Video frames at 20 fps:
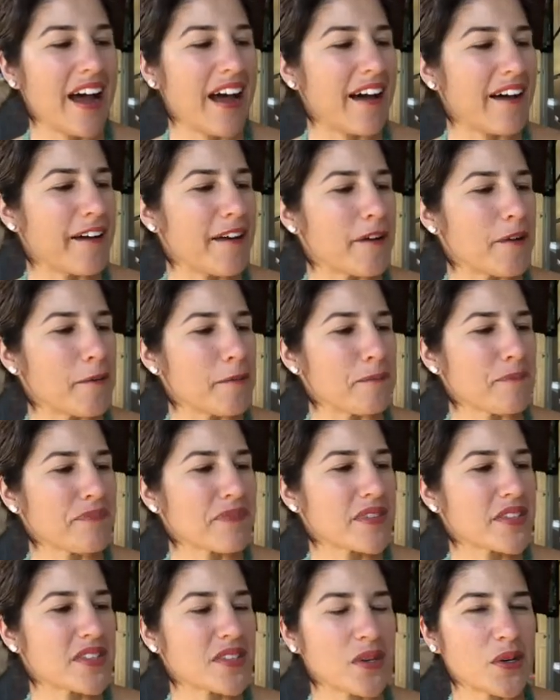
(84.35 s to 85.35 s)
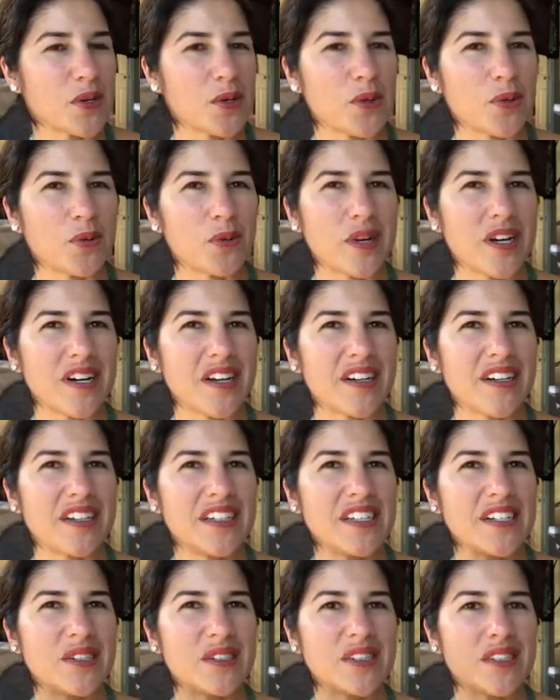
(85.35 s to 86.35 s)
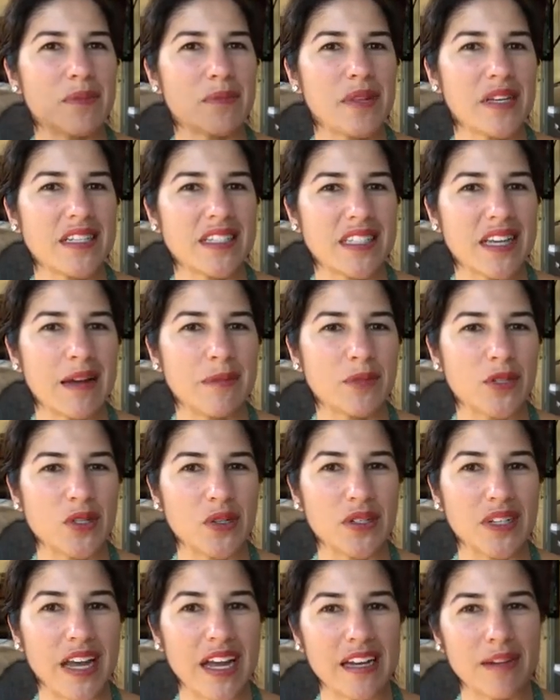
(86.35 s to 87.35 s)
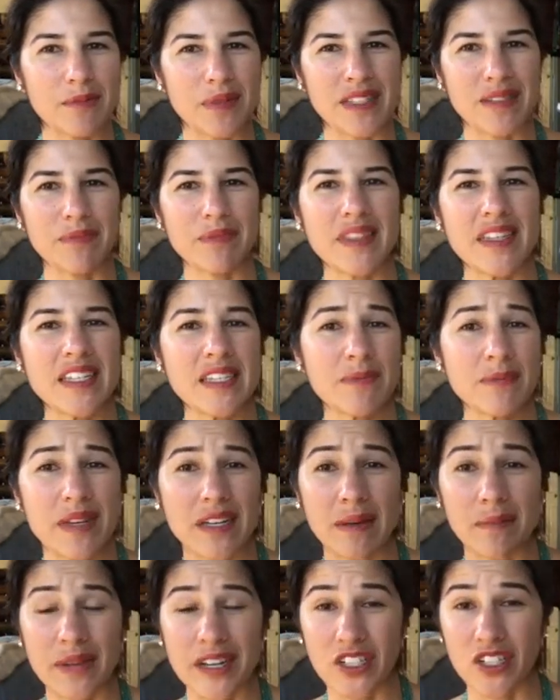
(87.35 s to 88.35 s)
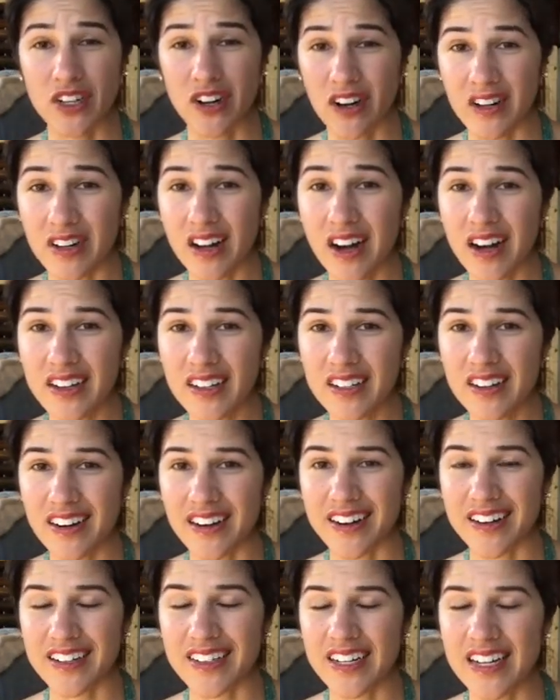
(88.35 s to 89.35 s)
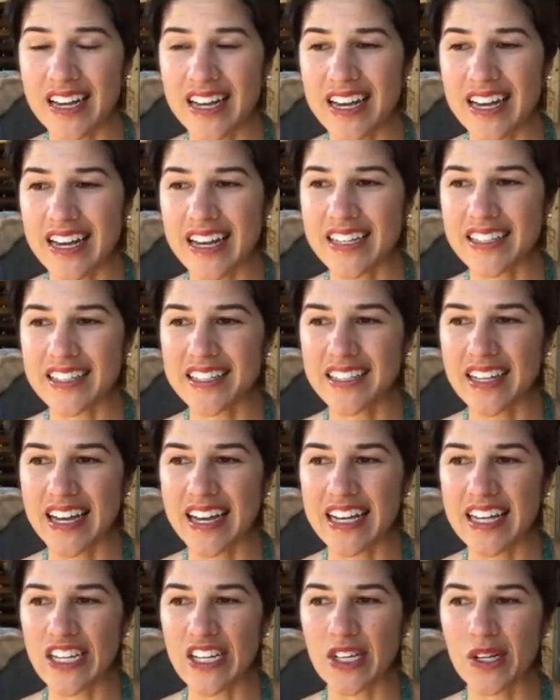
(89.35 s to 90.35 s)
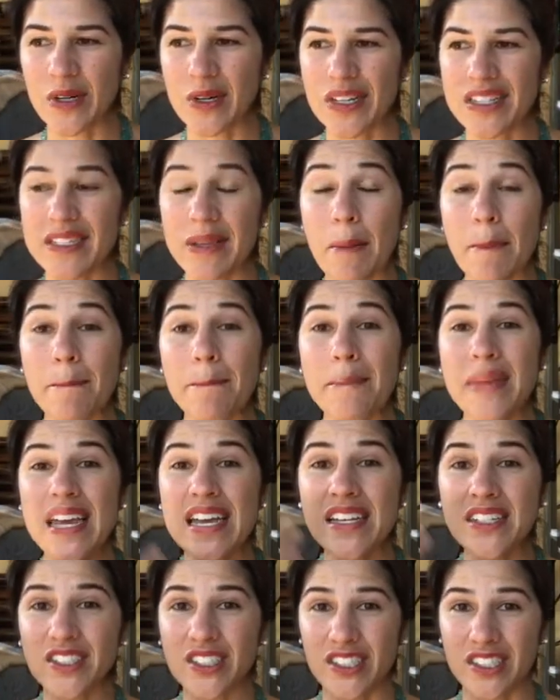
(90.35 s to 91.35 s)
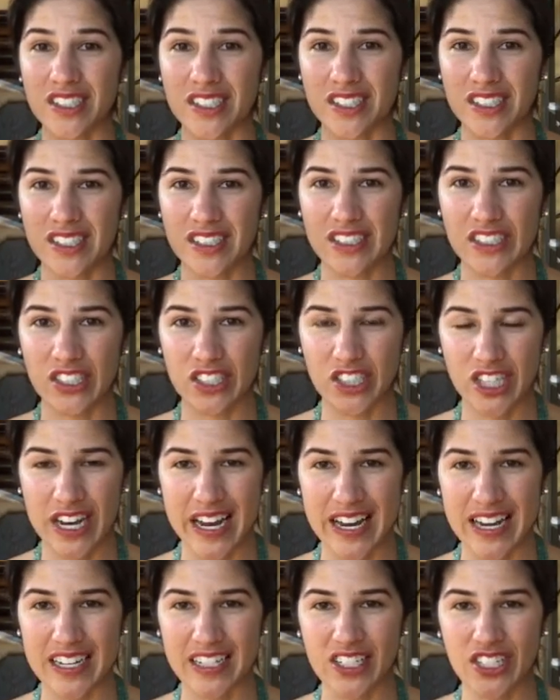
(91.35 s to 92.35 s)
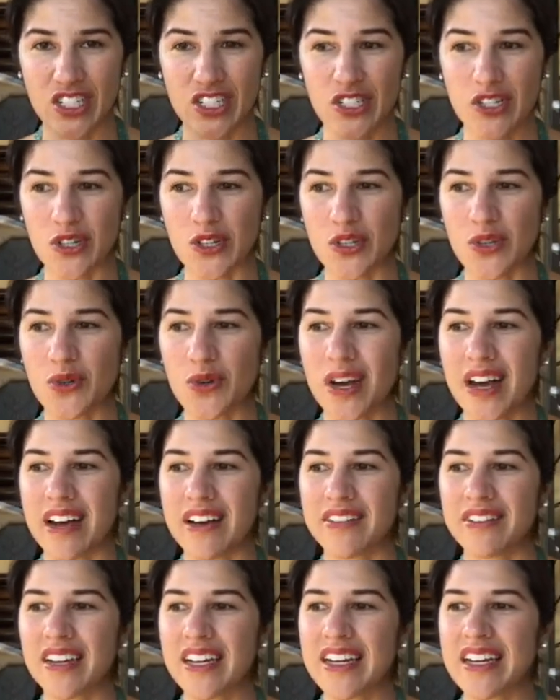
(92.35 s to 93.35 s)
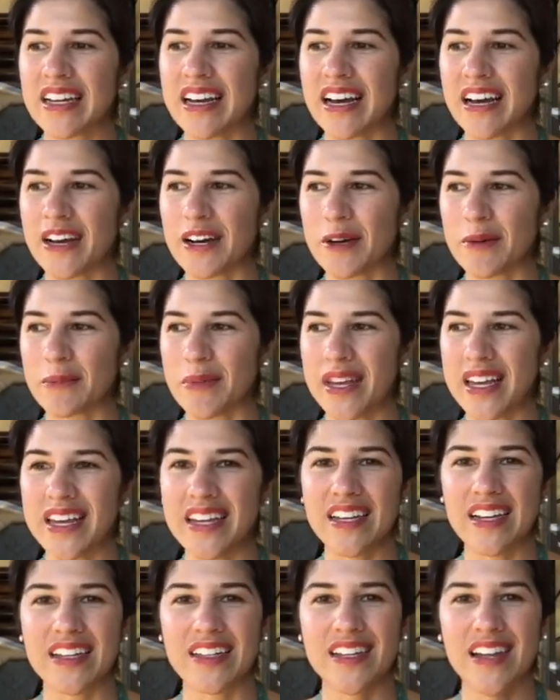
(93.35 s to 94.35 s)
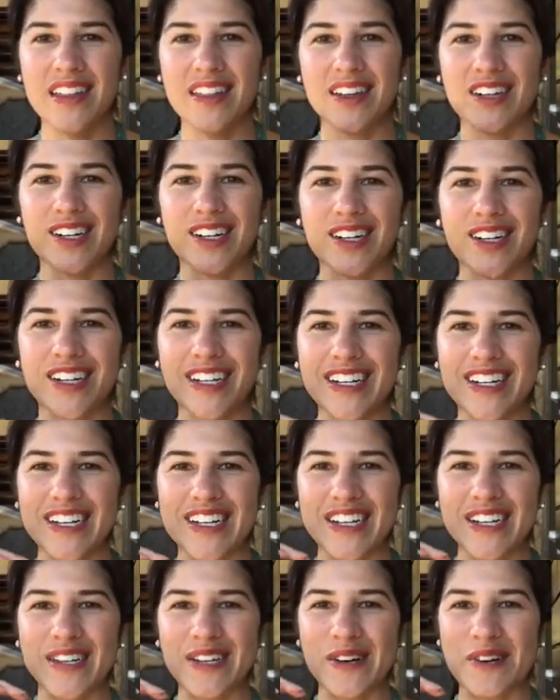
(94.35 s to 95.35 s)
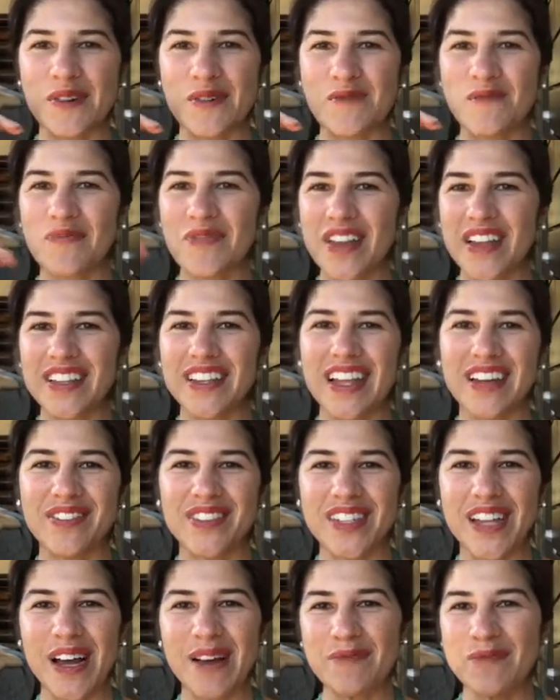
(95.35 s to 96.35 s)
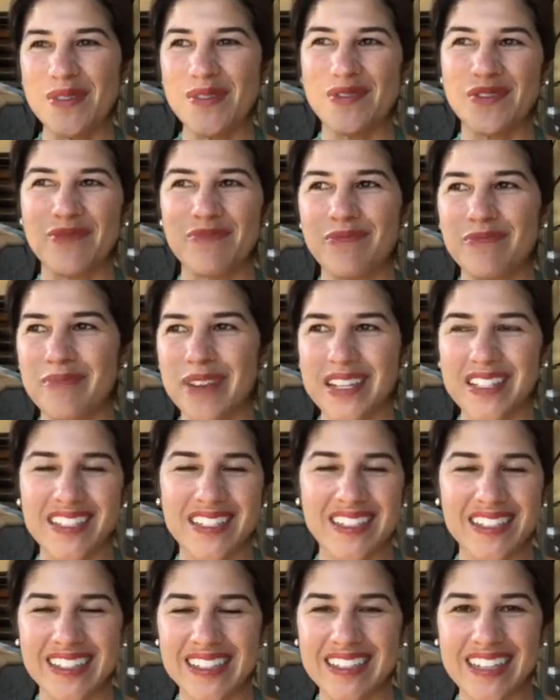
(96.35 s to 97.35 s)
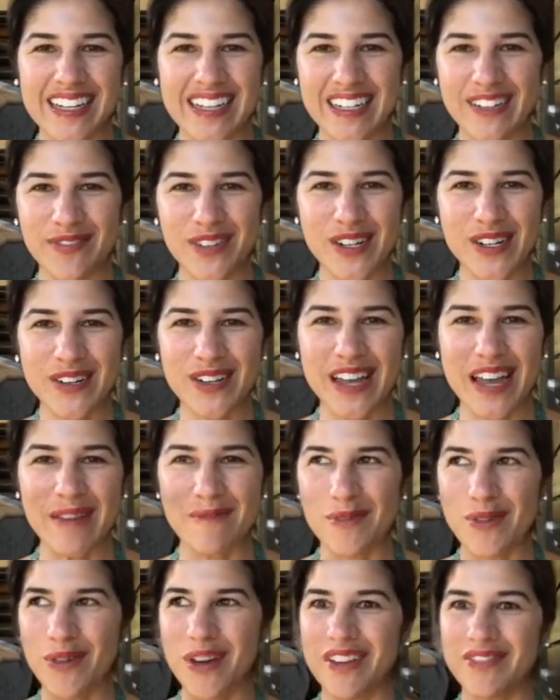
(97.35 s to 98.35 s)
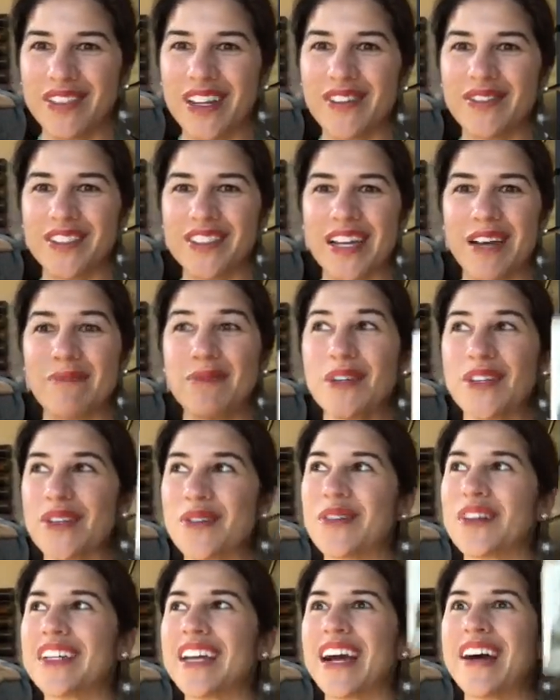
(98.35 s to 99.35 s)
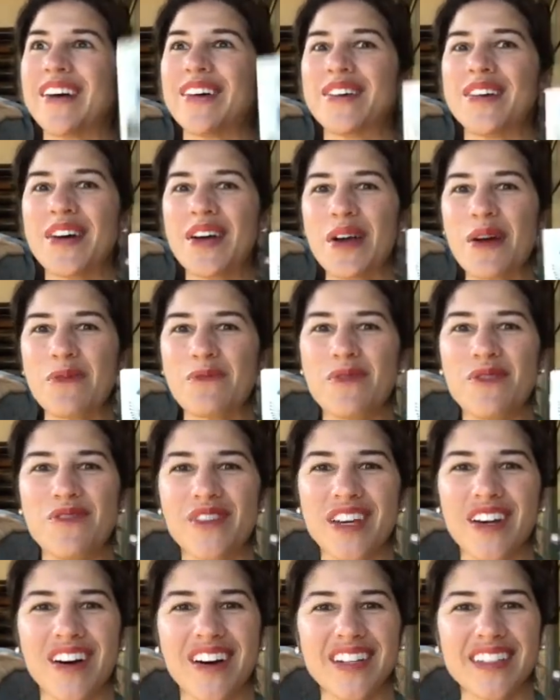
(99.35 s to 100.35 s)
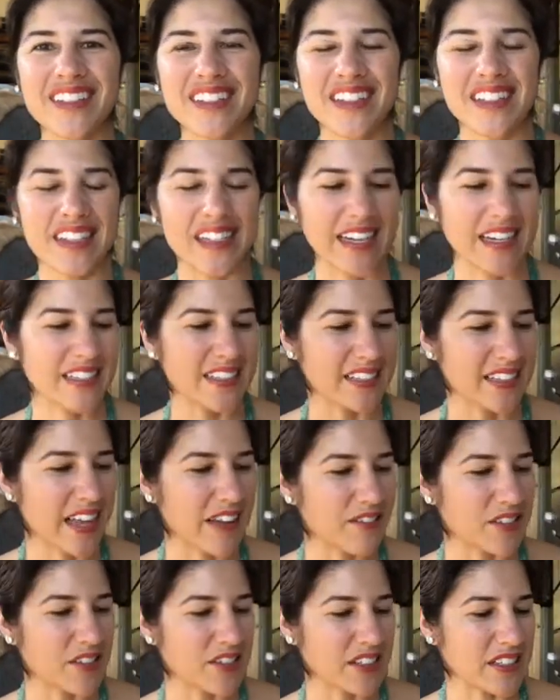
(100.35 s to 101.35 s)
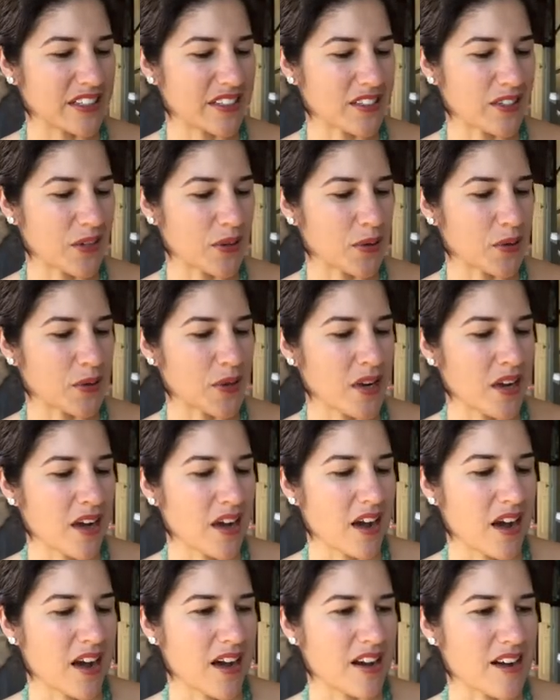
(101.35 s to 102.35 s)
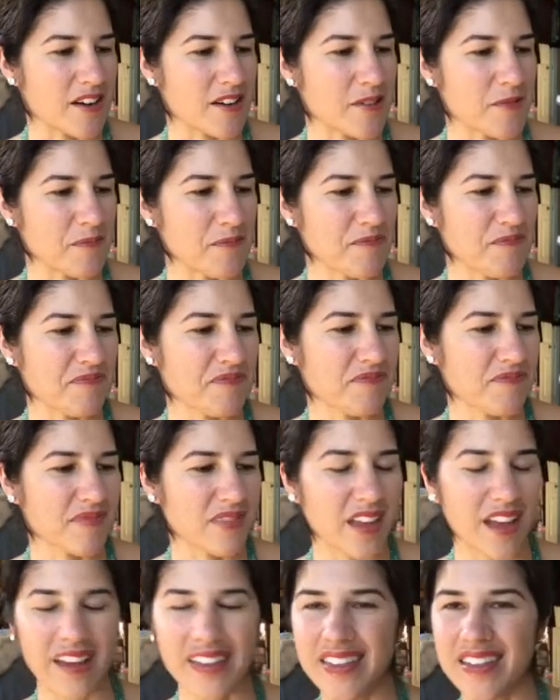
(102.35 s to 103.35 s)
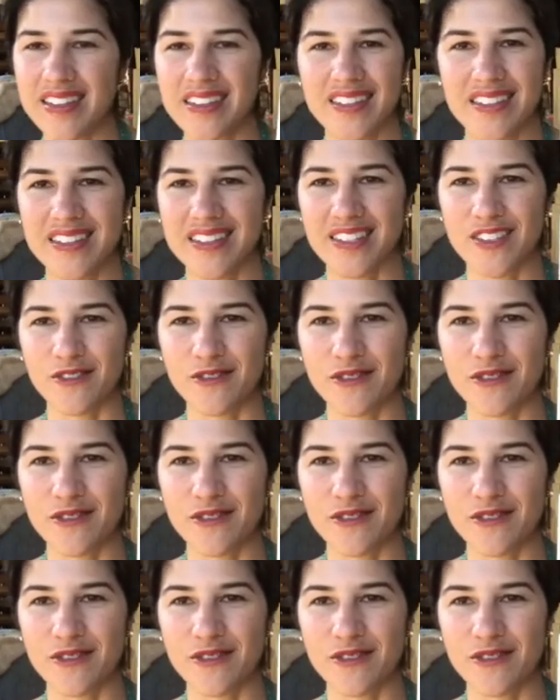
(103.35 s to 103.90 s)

Um, so where, you know, something's come to an end, but this being a major arcana card, it's like, you know, it's a major change. You know, you have um, hit another, you know, level up. You've basically, like in a video game, you have leveled up and you are now moving on to the next level. And so, um, I think this is a